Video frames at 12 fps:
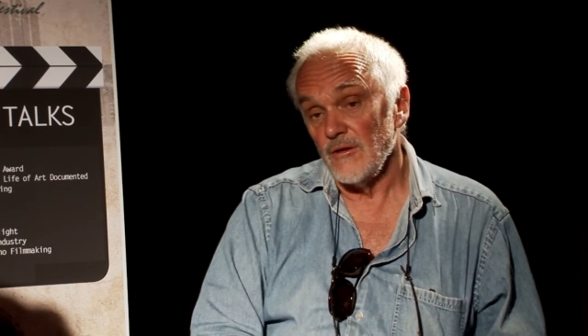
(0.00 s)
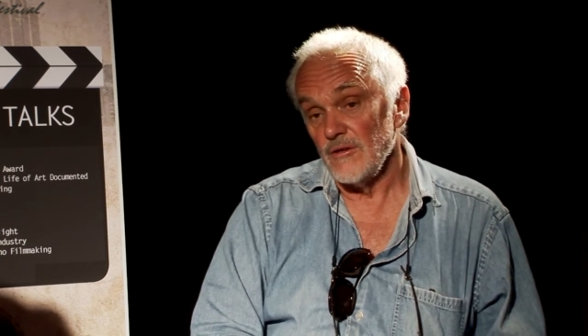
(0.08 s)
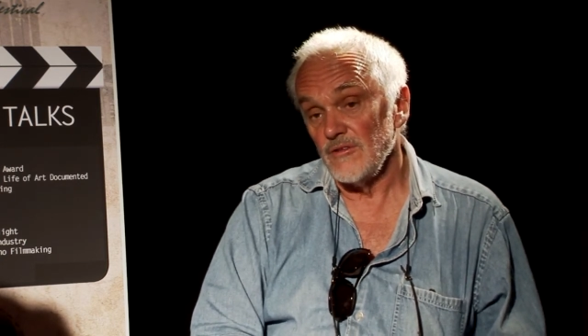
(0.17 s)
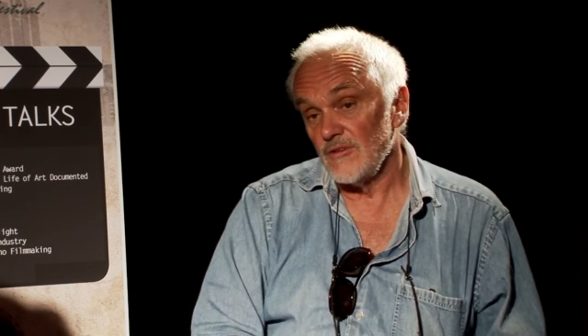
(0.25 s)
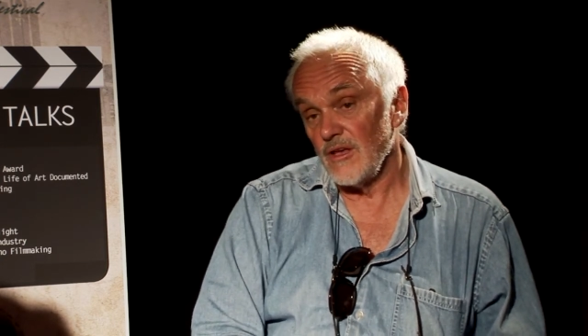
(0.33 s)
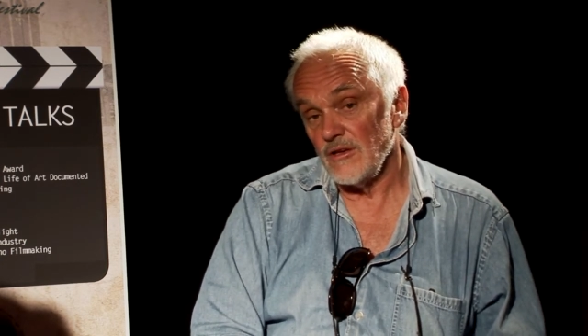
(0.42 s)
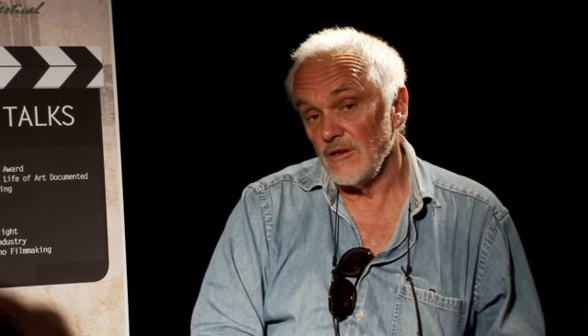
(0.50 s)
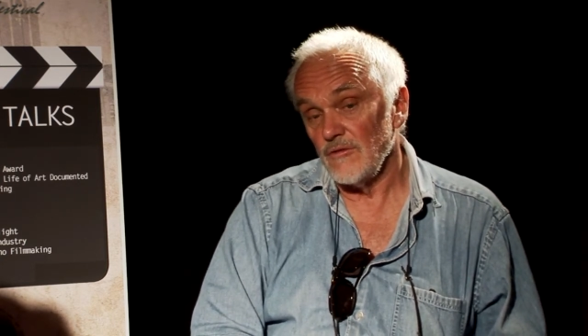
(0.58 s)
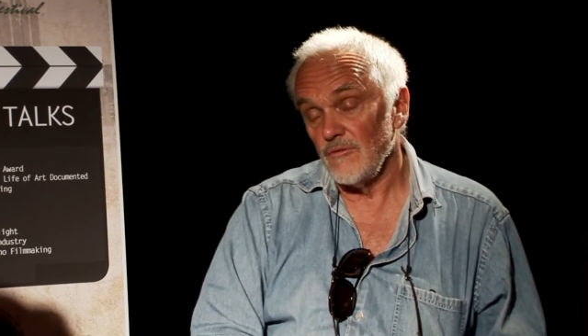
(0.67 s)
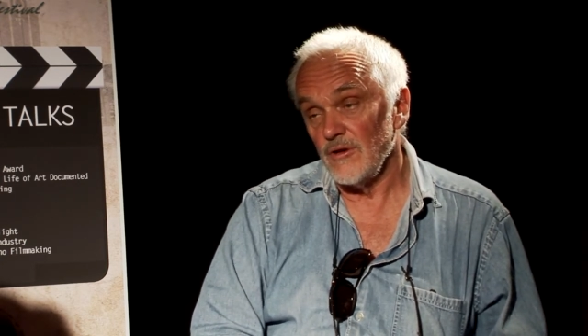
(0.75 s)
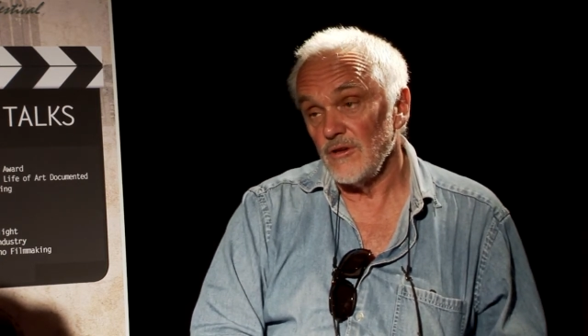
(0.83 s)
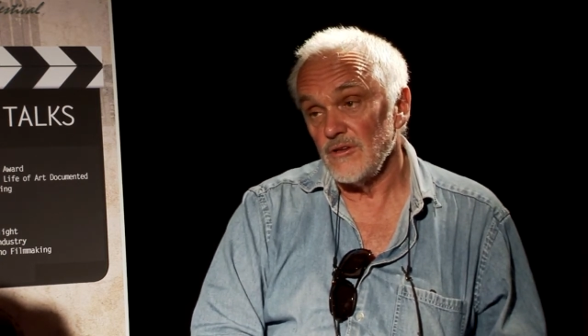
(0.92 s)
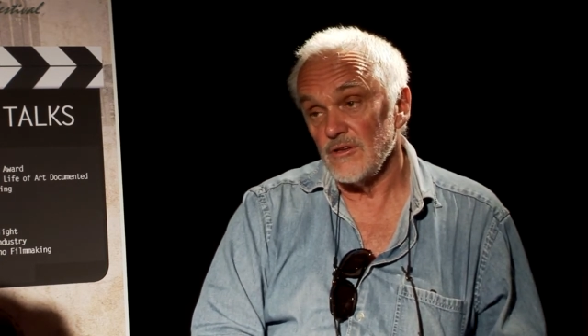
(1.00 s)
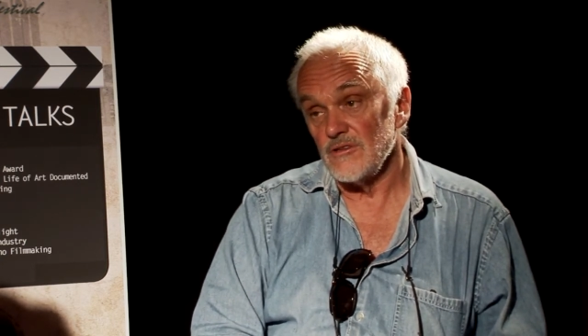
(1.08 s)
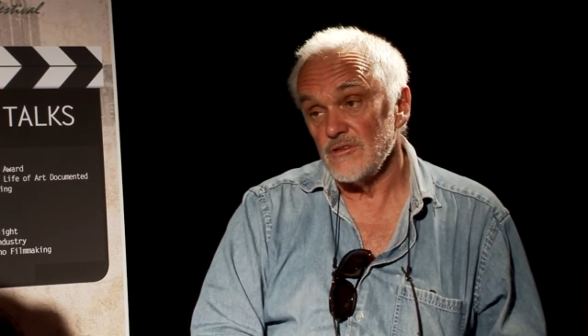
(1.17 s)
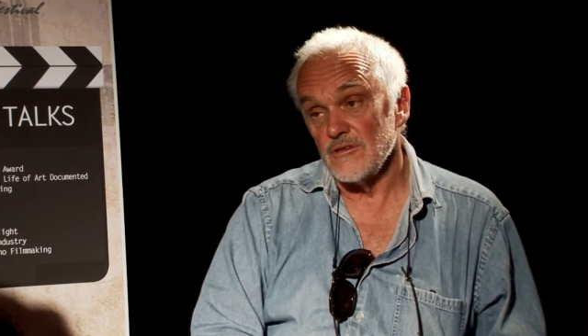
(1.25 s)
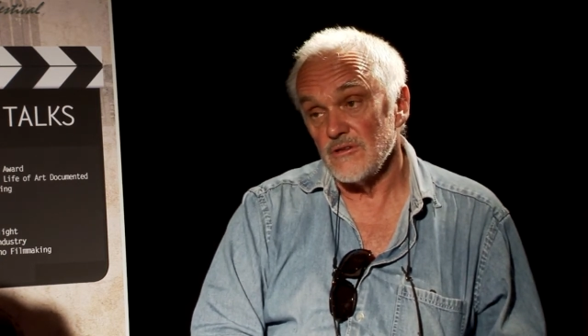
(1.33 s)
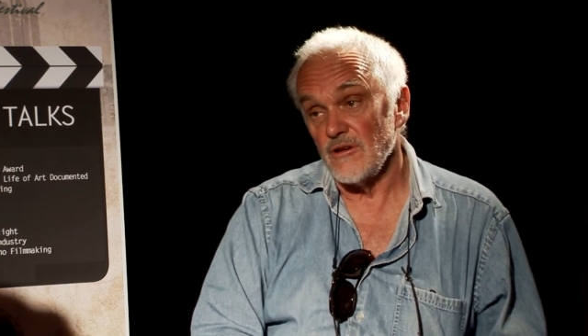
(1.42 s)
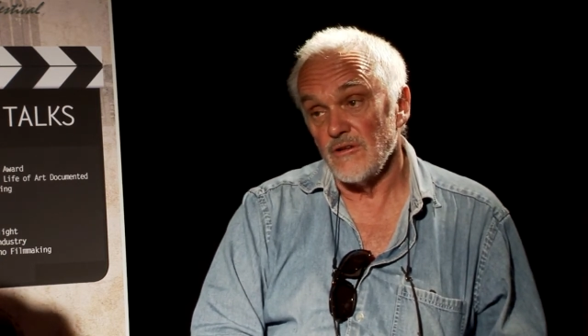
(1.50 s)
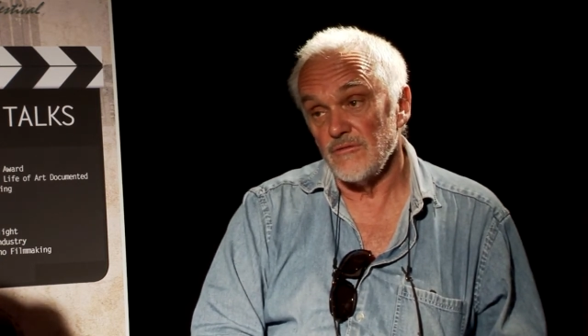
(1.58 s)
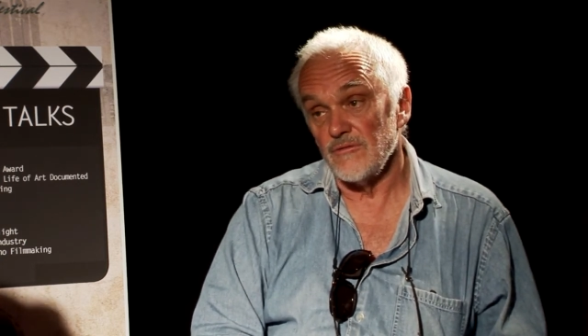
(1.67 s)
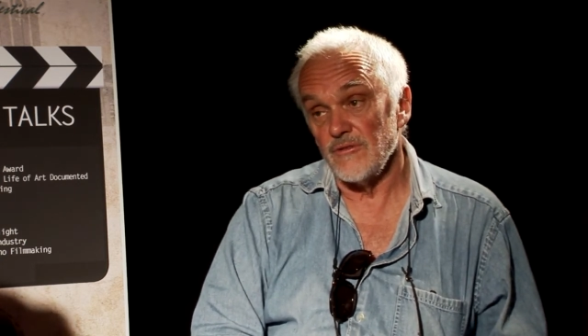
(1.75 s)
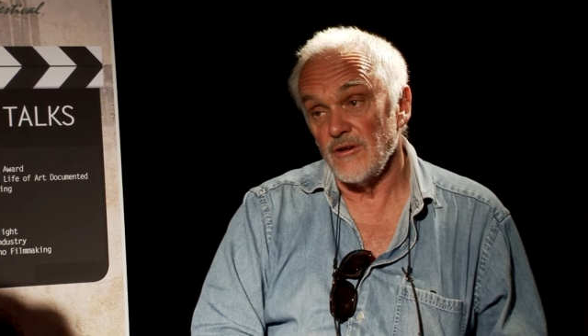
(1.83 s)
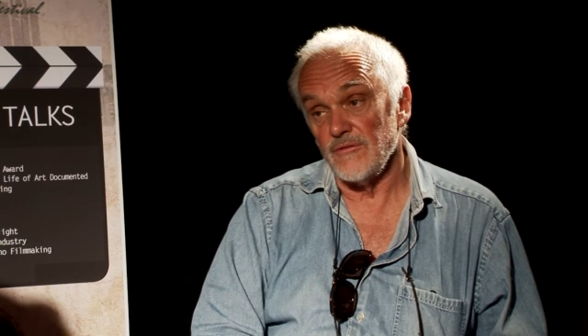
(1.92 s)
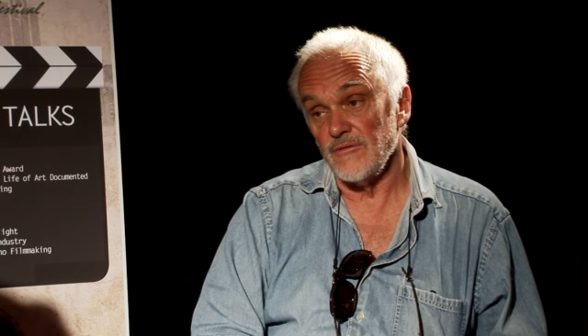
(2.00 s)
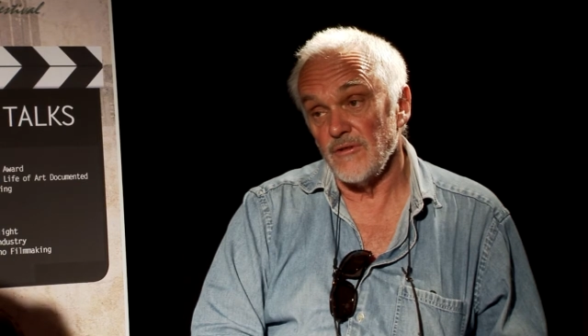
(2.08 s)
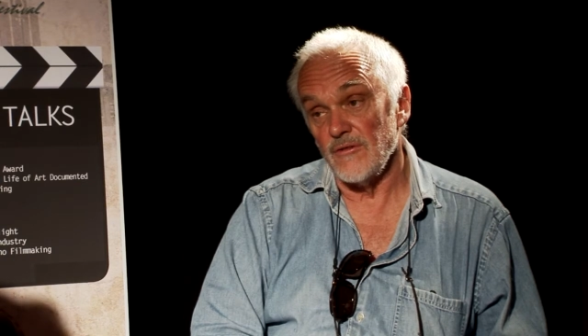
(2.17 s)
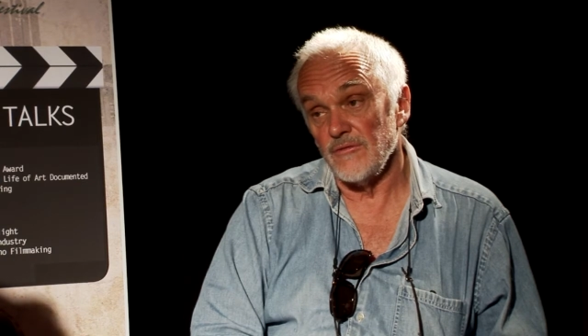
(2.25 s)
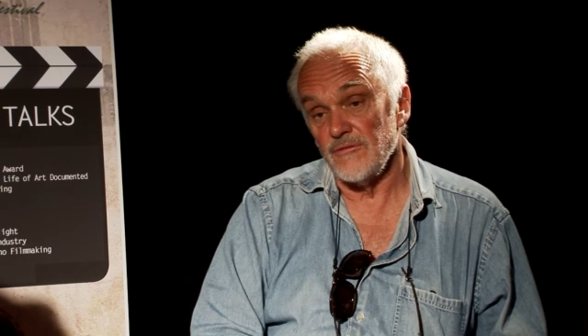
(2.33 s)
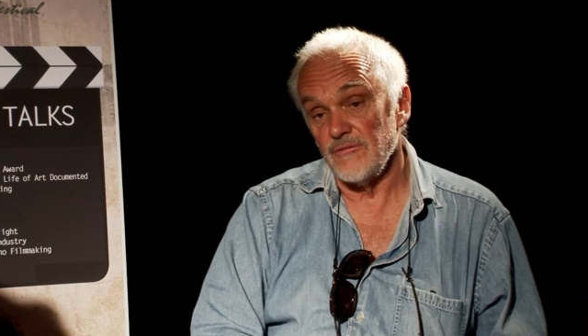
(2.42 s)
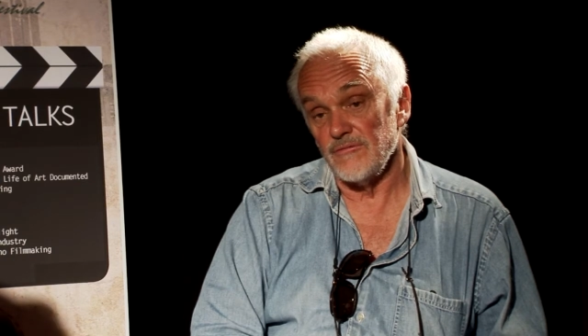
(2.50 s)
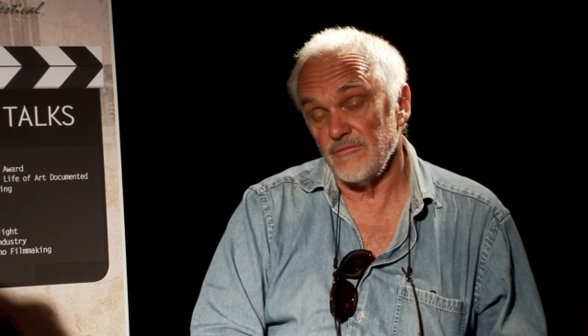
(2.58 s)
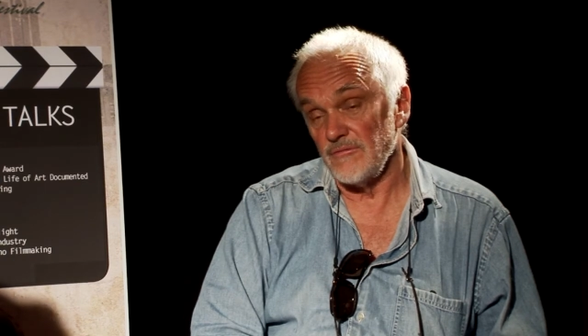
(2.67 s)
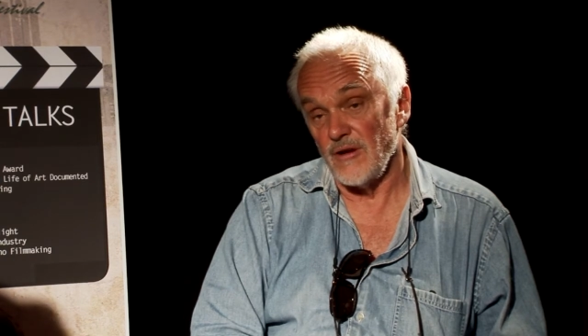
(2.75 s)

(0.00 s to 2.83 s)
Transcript: is taking advantage of